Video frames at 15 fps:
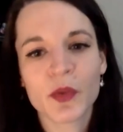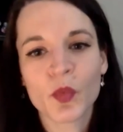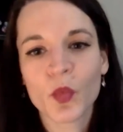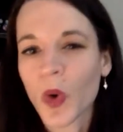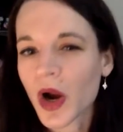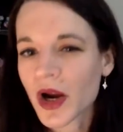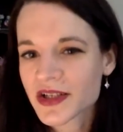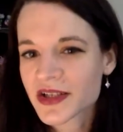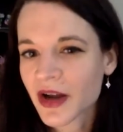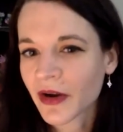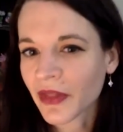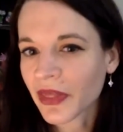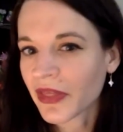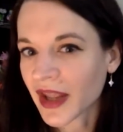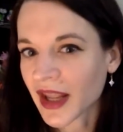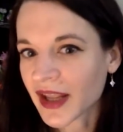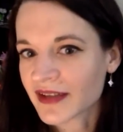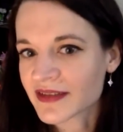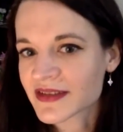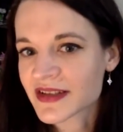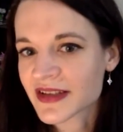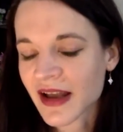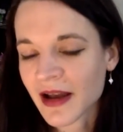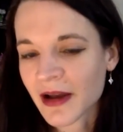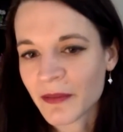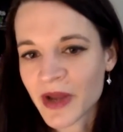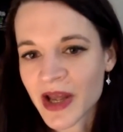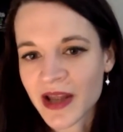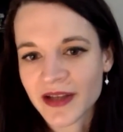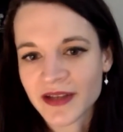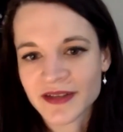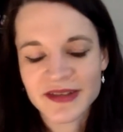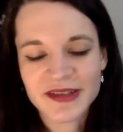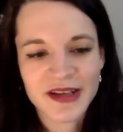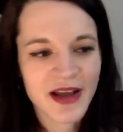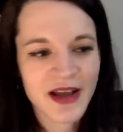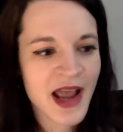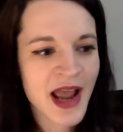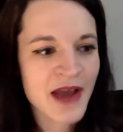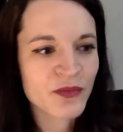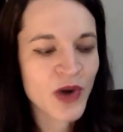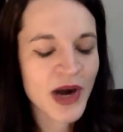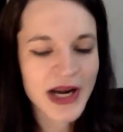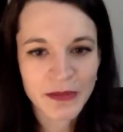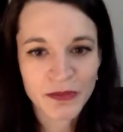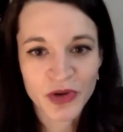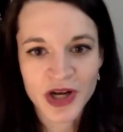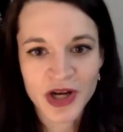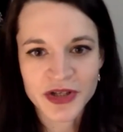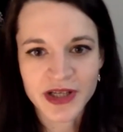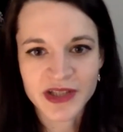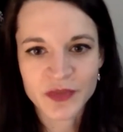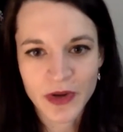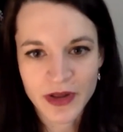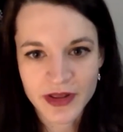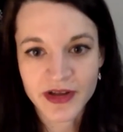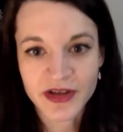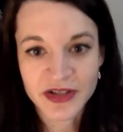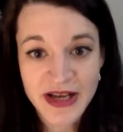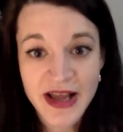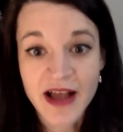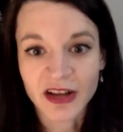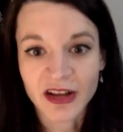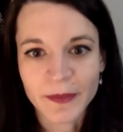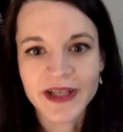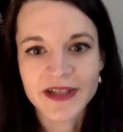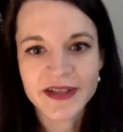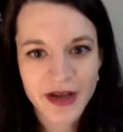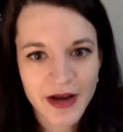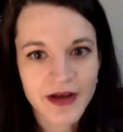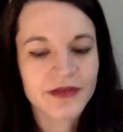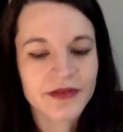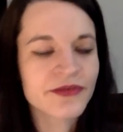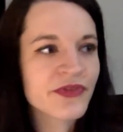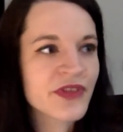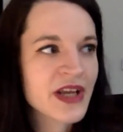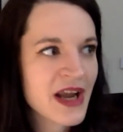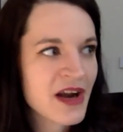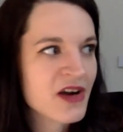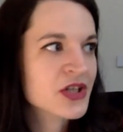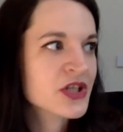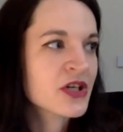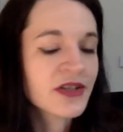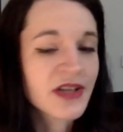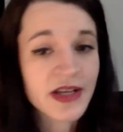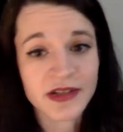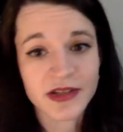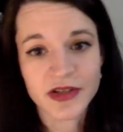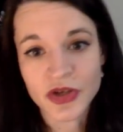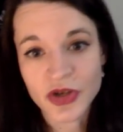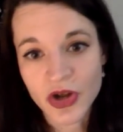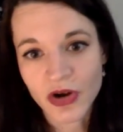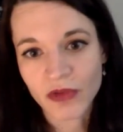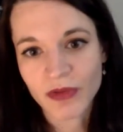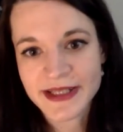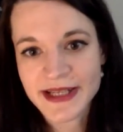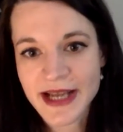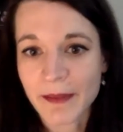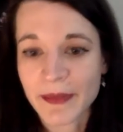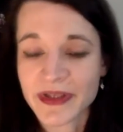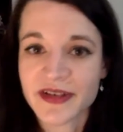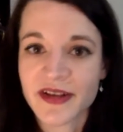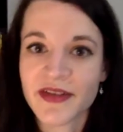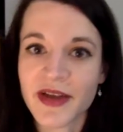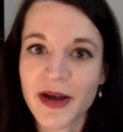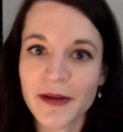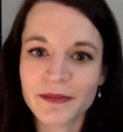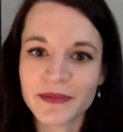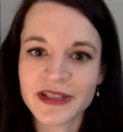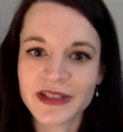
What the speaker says: worked on things and had writing projects where there's an element of the character doesn't know what's happened to them